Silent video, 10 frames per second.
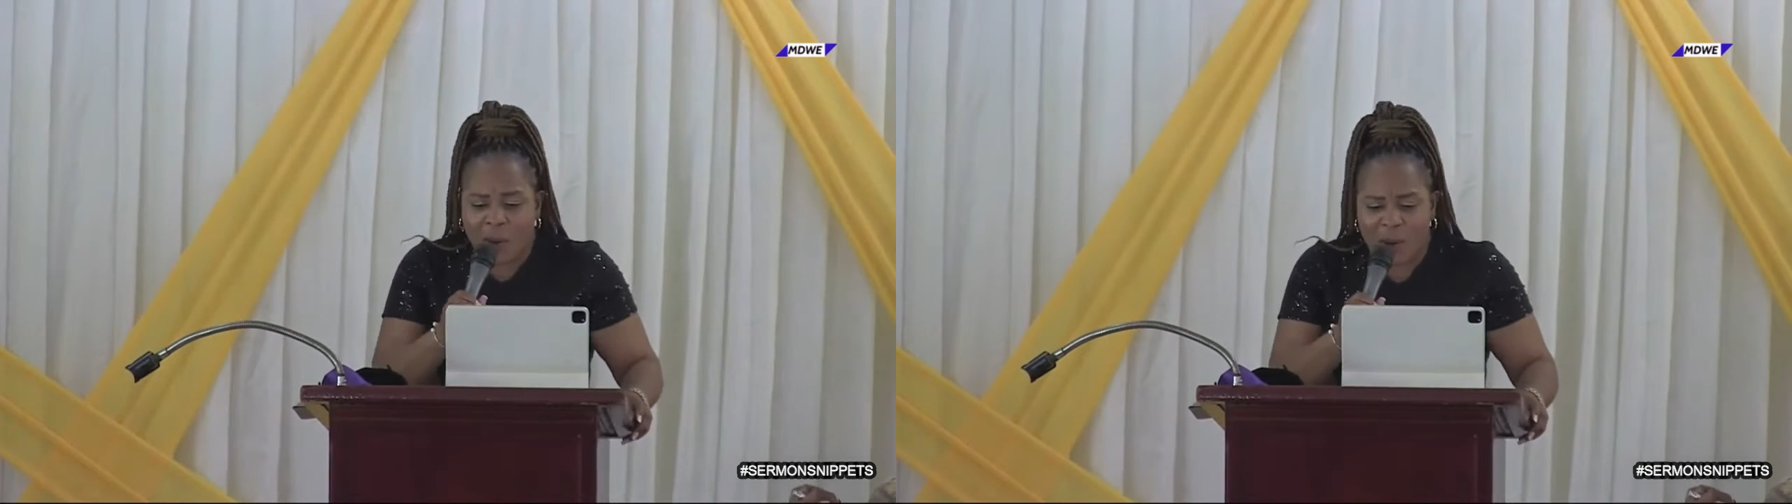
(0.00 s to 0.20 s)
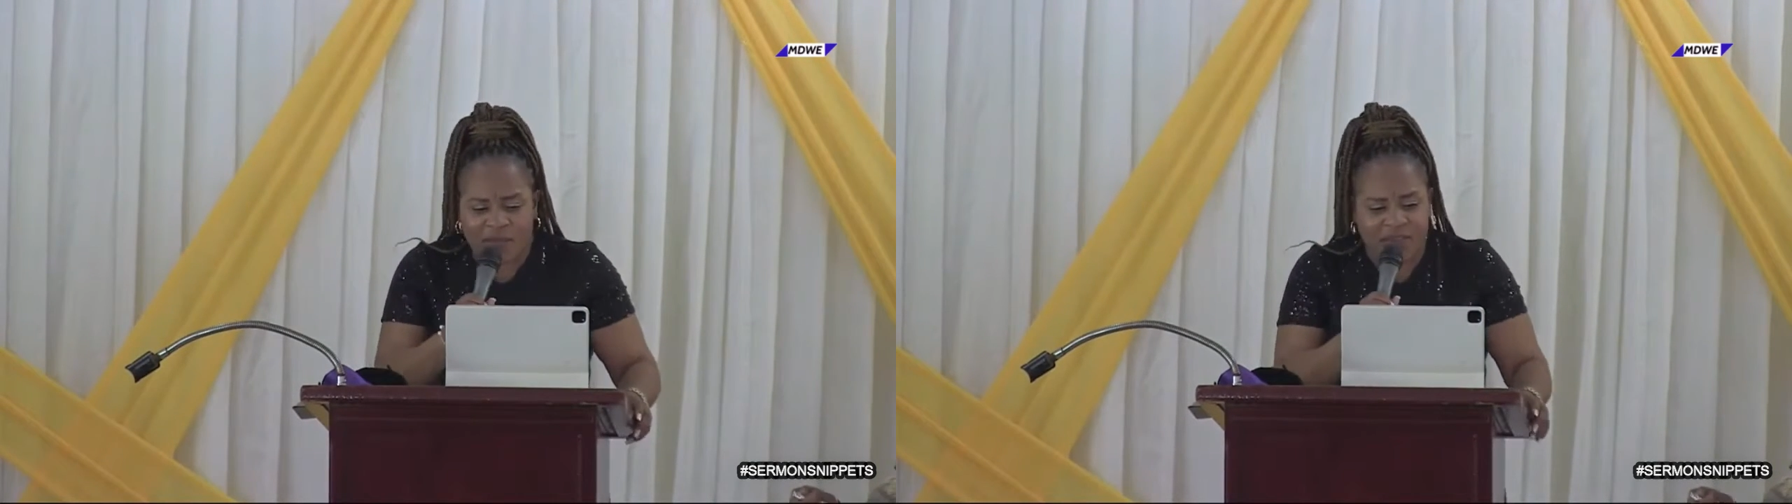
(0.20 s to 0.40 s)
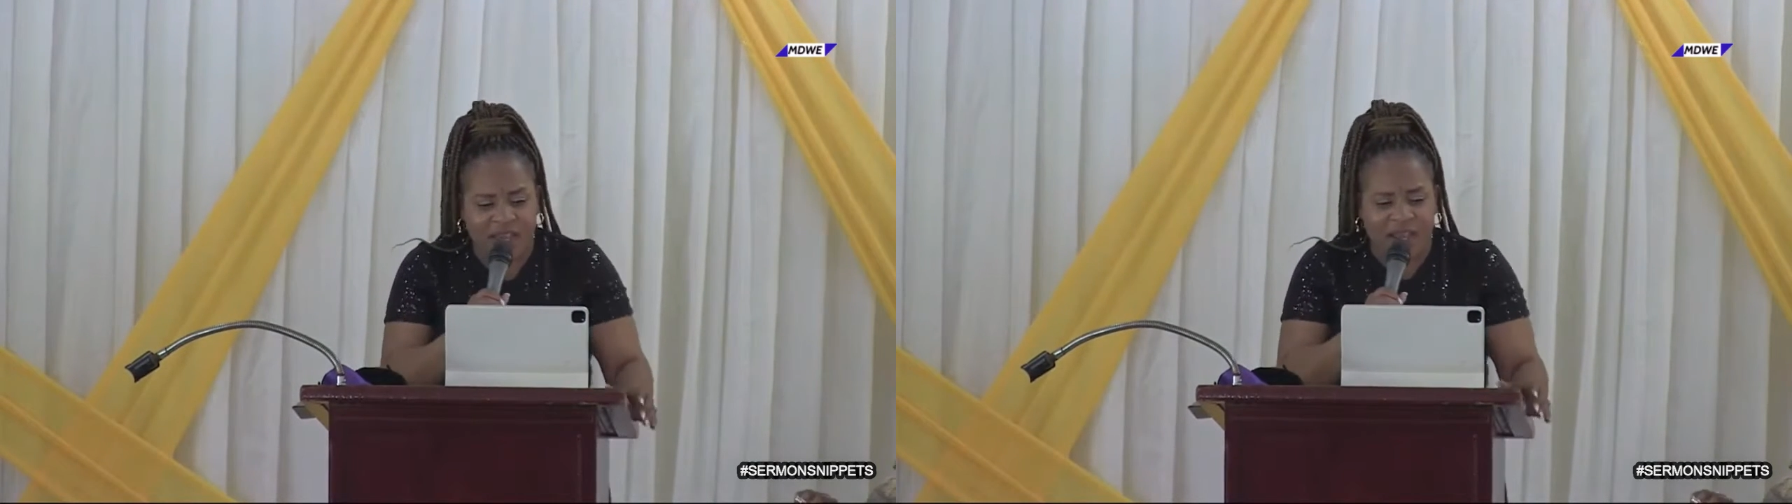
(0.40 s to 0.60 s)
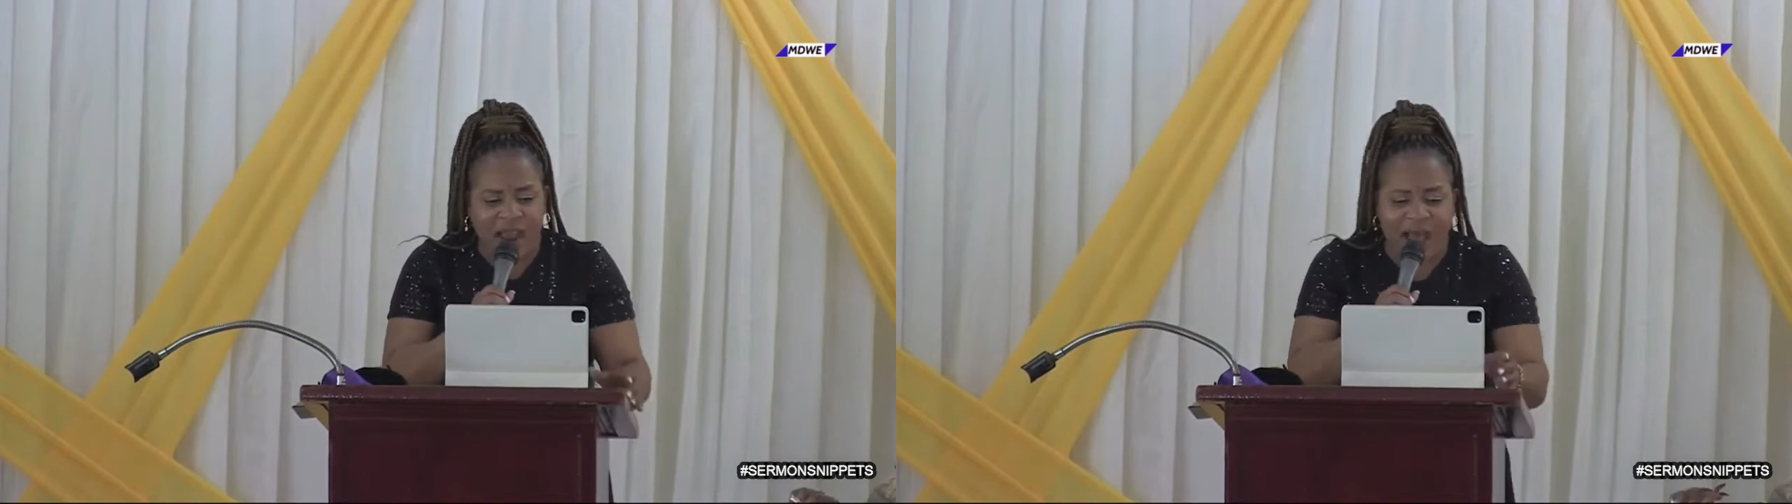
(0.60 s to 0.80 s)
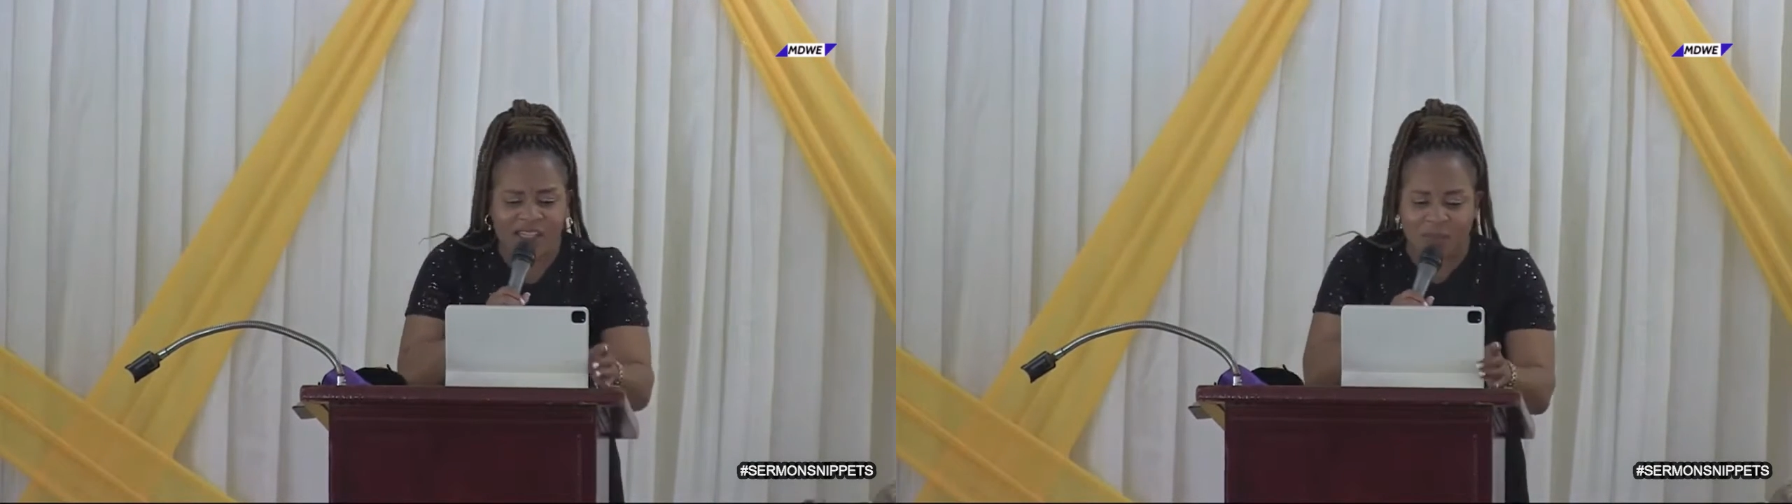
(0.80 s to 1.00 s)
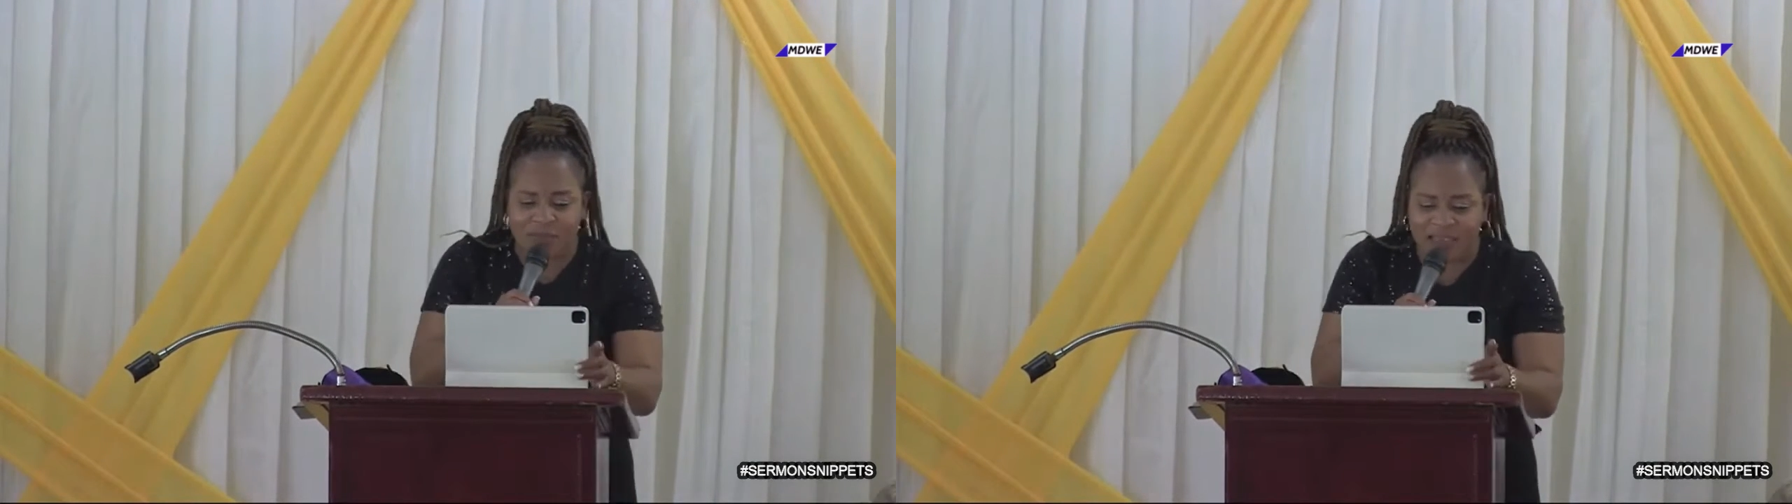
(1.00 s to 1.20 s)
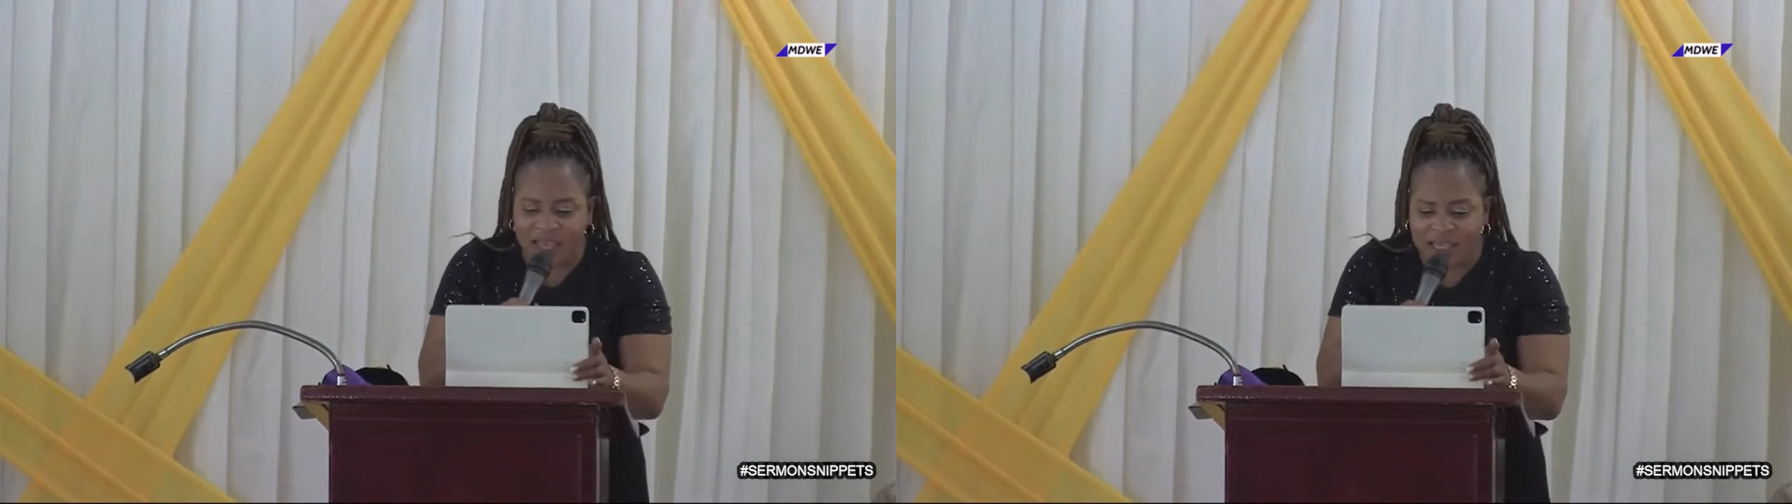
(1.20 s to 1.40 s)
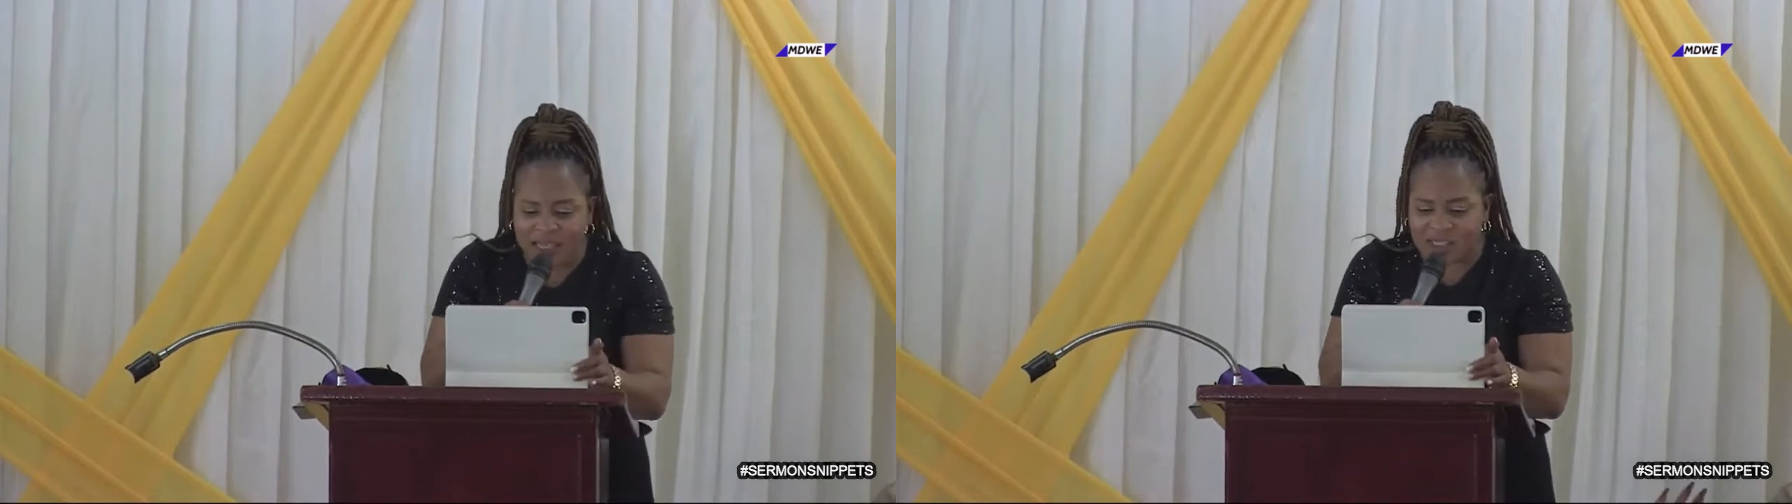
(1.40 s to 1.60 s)
However, there are some
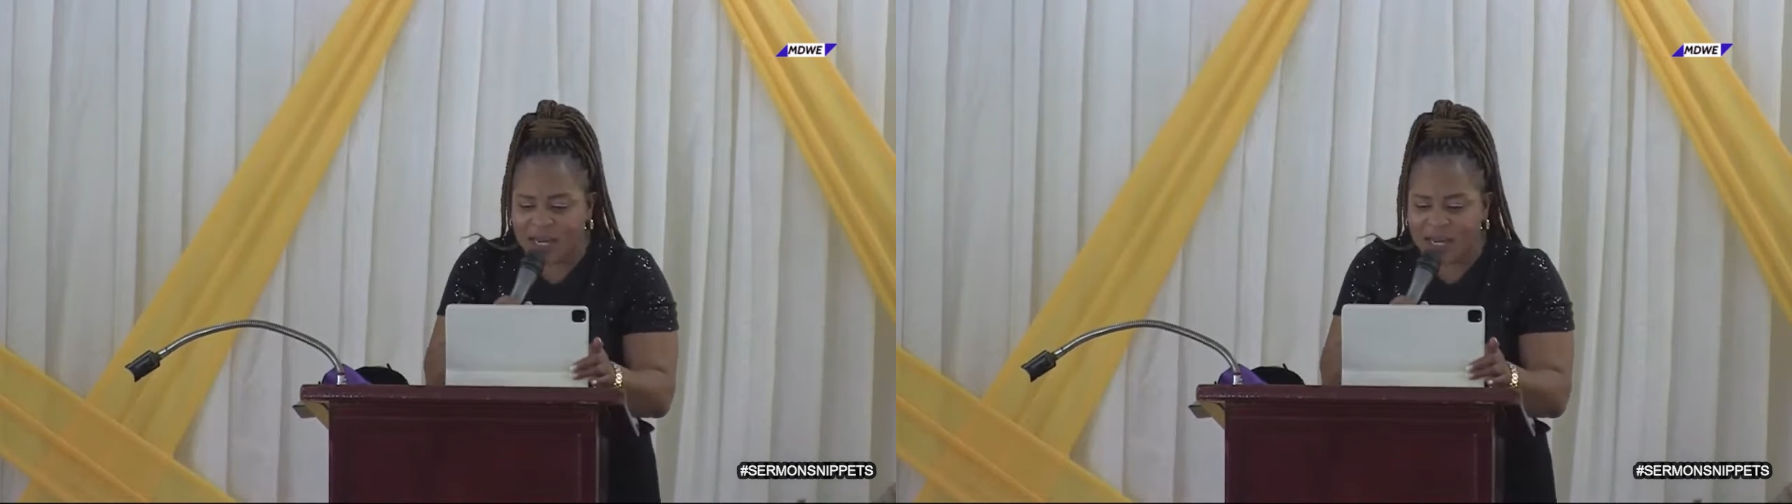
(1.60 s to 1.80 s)
things